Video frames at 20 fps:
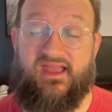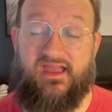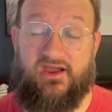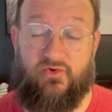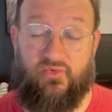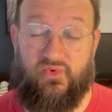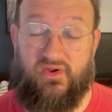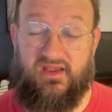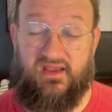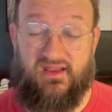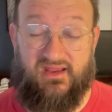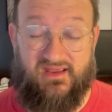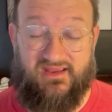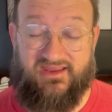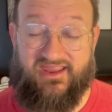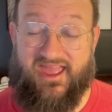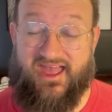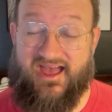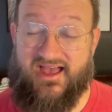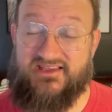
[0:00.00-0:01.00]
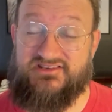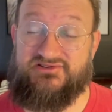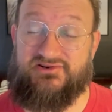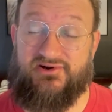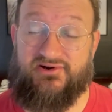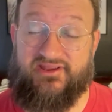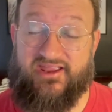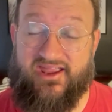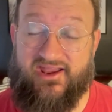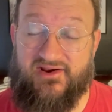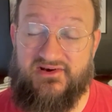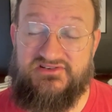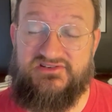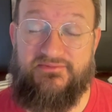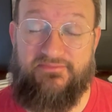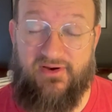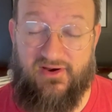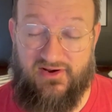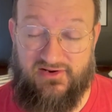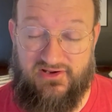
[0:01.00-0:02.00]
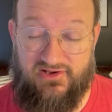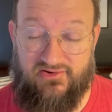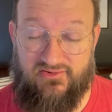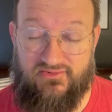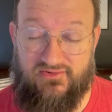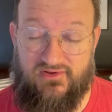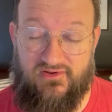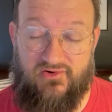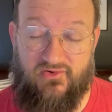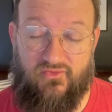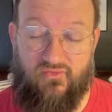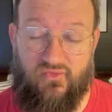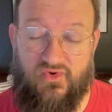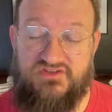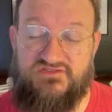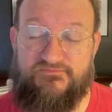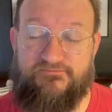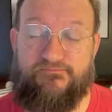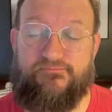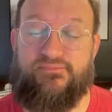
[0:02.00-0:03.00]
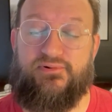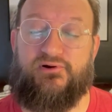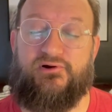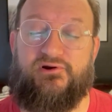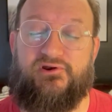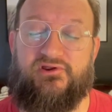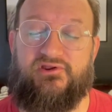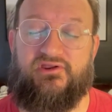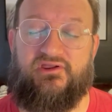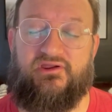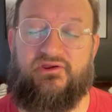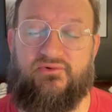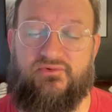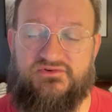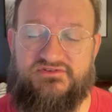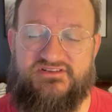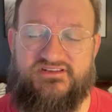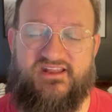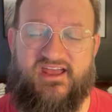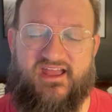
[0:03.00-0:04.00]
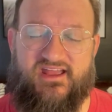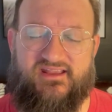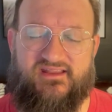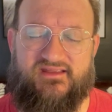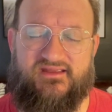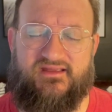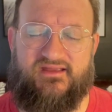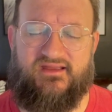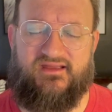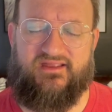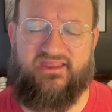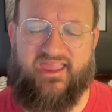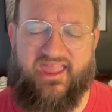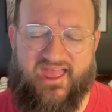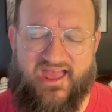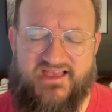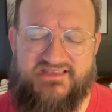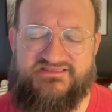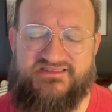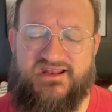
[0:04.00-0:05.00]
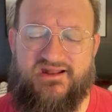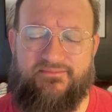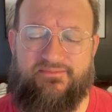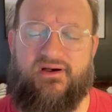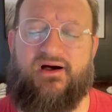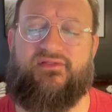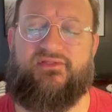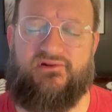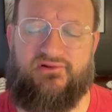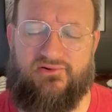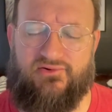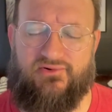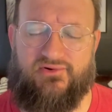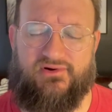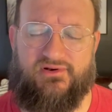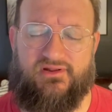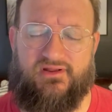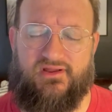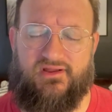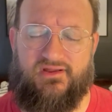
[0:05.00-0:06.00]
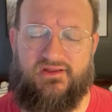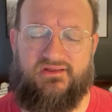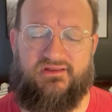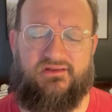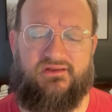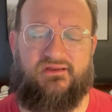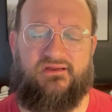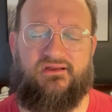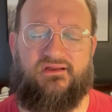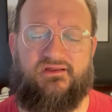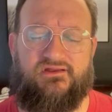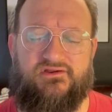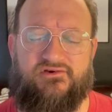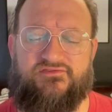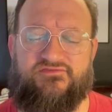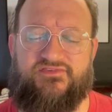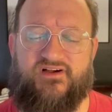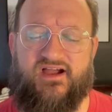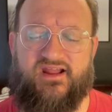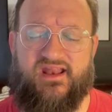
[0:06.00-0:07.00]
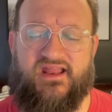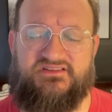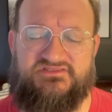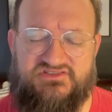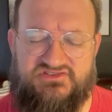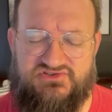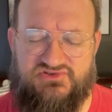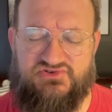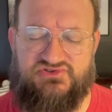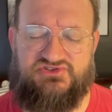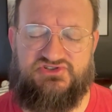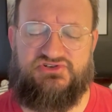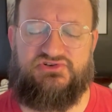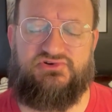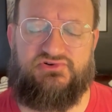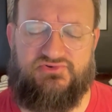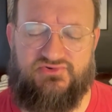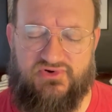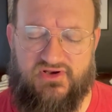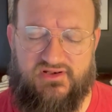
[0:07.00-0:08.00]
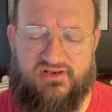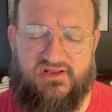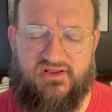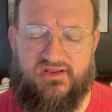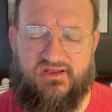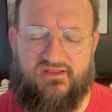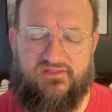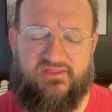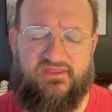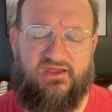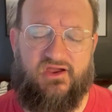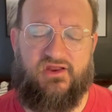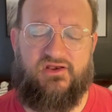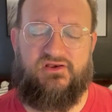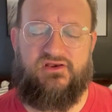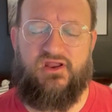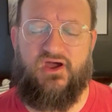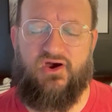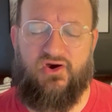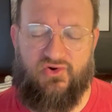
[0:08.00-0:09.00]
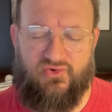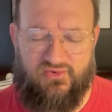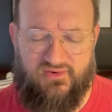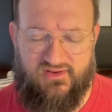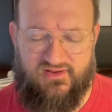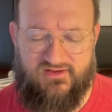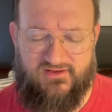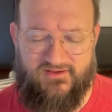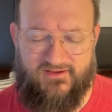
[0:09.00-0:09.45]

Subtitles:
And we cast our cares upon you. What's burdening you today? Cast it upon the Lord, your finances, your children, the unknown.